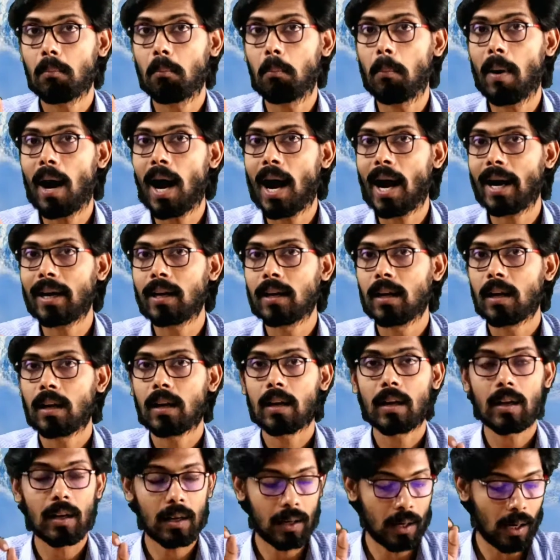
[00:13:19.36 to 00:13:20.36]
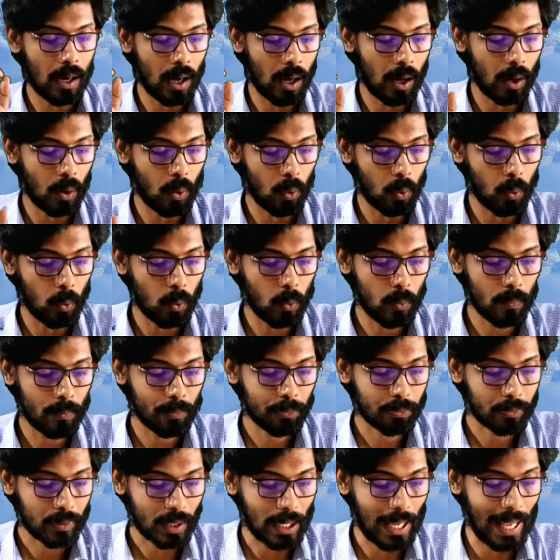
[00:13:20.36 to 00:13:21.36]
bad now.
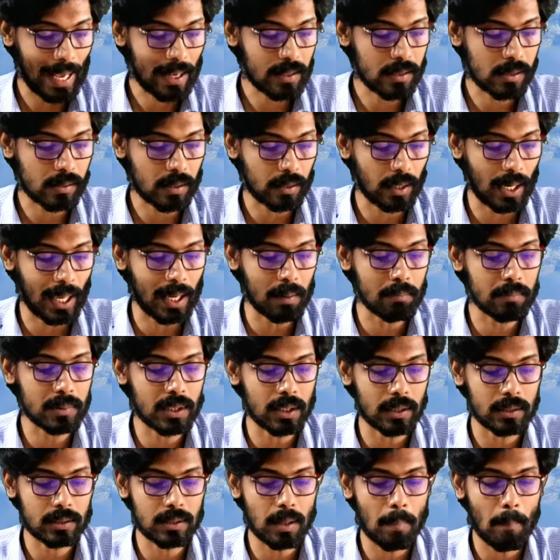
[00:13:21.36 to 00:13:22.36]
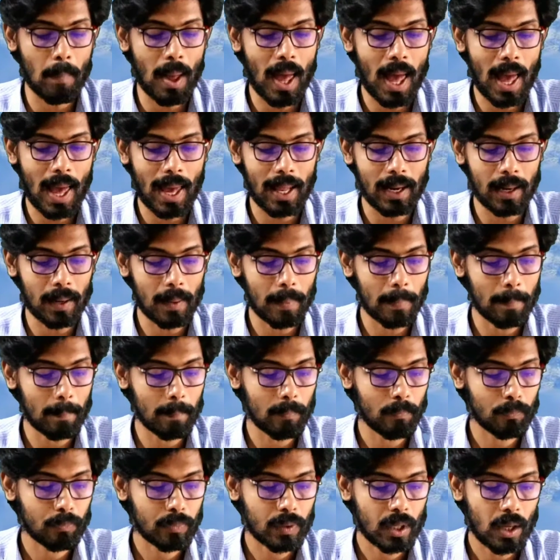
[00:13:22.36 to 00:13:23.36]
Exclaimed the man,
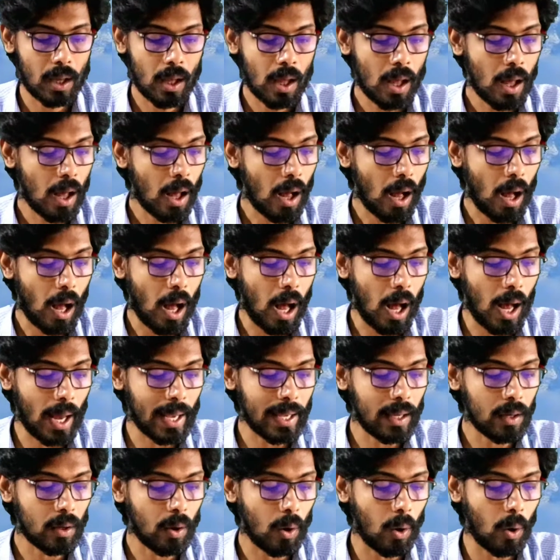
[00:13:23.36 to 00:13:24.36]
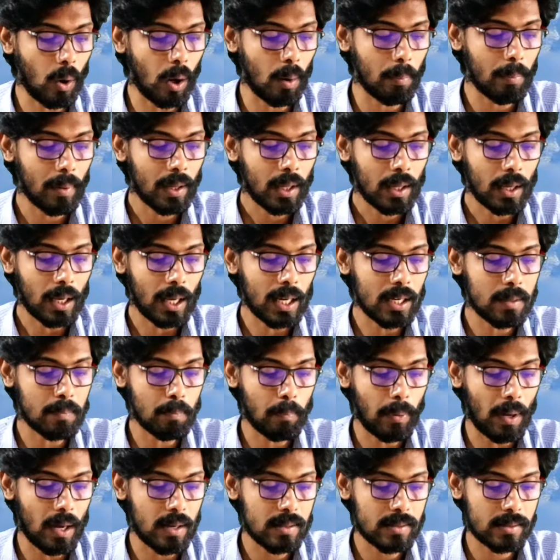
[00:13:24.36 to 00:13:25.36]
I hope it
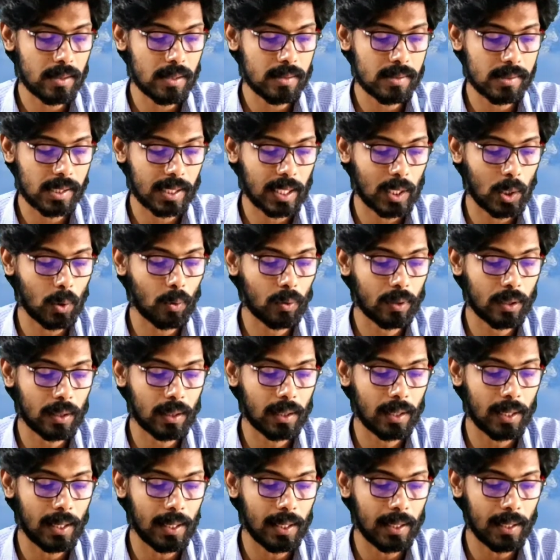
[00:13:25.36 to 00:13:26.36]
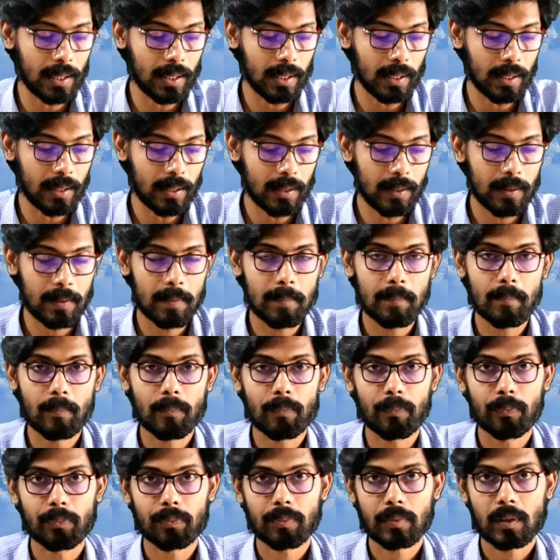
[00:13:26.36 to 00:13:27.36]
passes quickly.
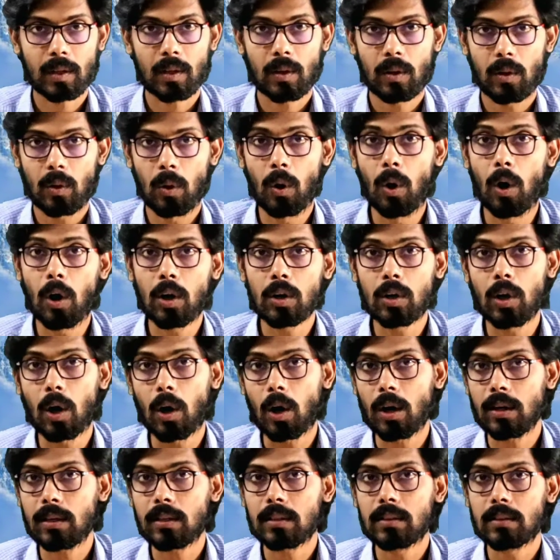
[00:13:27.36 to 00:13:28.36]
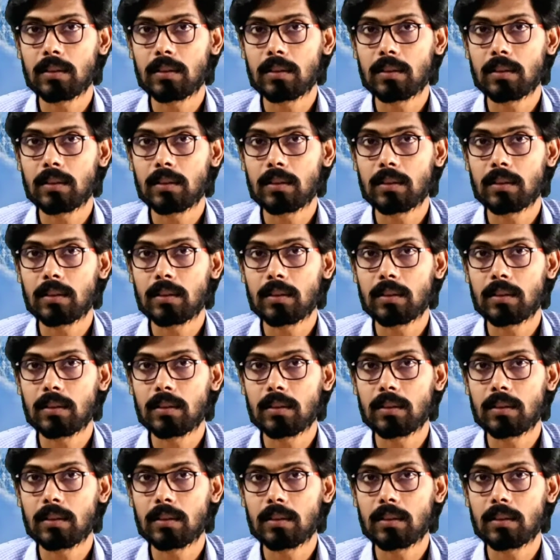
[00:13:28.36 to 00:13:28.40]
Oh God,